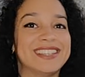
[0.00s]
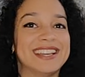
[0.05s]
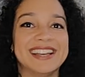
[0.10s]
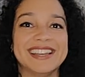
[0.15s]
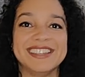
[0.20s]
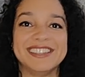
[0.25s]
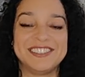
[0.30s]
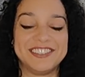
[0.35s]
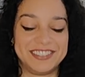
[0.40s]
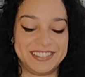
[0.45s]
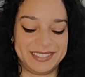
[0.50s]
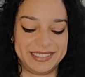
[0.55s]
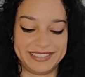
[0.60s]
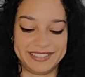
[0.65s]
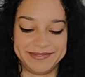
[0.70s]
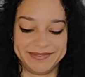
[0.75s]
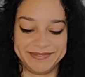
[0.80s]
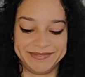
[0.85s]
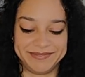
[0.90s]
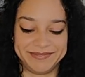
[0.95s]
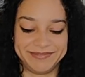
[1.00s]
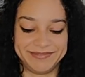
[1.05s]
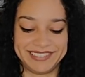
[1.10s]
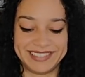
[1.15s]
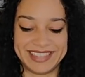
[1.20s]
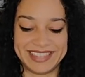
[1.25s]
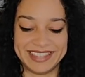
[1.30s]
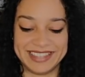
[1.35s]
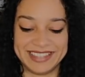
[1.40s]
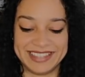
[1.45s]
I just
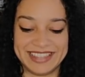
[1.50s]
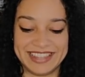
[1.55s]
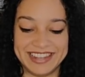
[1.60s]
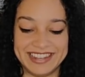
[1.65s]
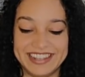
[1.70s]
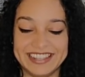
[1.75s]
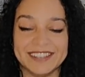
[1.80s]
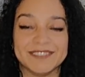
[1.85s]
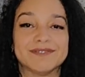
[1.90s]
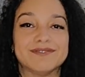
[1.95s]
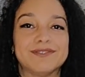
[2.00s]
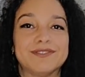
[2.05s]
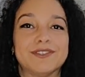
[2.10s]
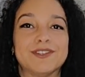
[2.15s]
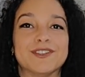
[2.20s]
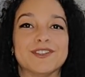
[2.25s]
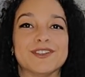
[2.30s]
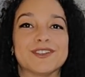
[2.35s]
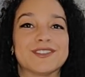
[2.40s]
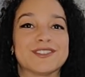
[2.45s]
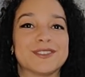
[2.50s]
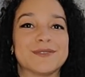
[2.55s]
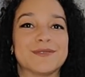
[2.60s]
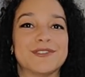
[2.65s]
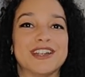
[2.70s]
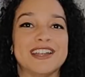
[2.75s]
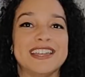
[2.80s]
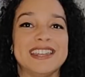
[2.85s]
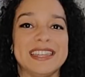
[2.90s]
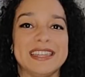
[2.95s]
can't stand it for long-term
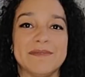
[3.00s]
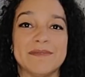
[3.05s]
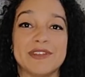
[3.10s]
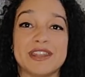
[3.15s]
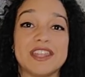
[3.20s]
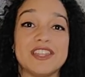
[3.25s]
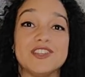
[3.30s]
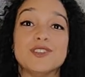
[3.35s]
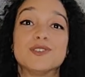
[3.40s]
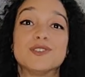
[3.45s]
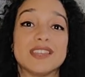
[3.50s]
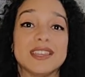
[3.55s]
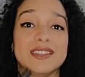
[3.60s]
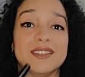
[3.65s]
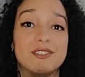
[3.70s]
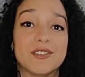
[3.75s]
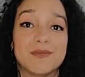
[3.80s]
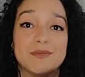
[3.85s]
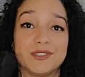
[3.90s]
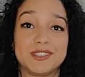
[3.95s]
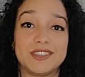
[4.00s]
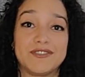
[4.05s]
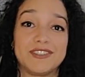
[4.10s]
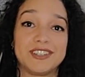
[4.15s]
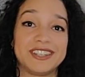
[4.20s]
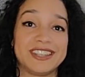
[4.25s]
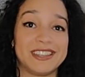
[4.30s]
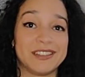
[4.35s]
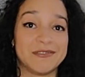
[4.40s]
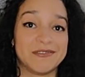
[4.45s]
writing, but I use it almost
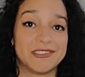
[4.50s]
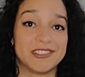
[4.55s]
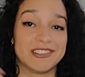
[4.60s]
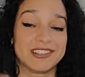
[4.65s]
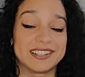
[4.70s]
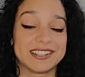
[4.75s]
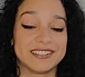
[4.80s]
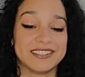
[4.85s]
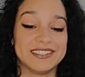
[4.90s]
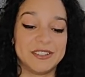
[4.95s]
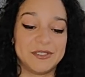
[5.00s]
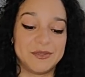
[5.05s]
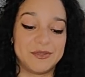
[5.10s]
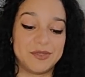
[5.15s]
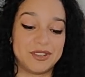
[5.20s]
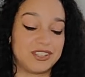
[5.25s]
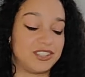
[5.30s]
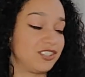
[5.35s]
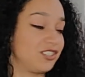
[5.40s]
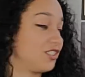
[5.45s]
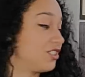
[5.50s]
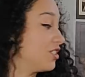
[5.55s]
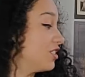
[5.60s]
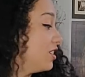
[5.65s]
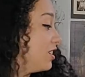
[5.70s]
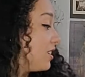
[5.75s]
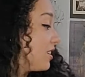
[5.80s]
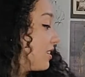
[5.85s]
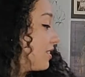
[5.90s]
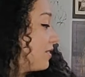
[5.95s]
every day at work, which is
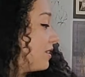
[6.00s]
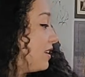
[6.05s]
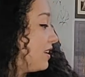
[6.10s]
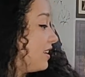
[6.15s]
good.